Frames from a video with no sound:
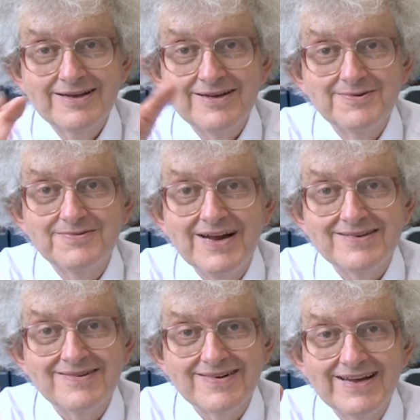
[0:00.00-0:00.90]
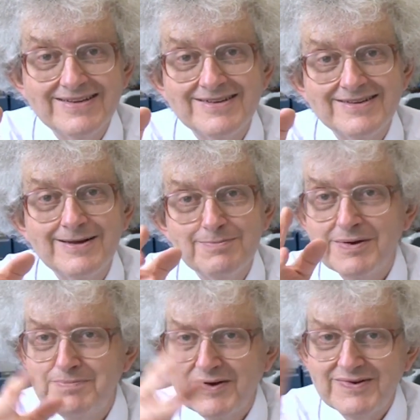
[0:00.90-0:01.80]
congratulated him
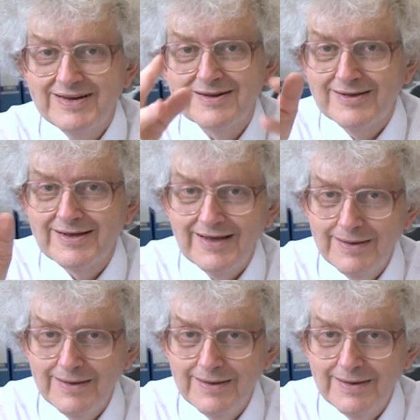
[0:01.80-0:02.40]
about anything